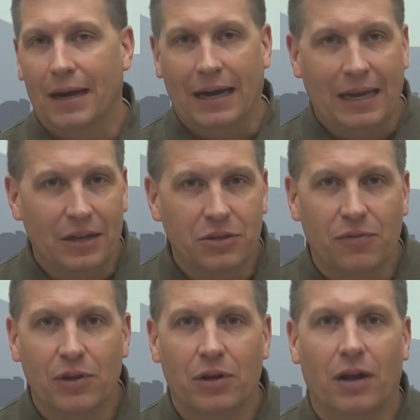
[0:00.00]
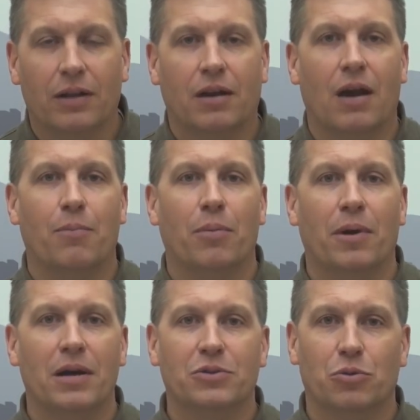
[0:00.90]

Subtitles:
I guess if you can call it compromise,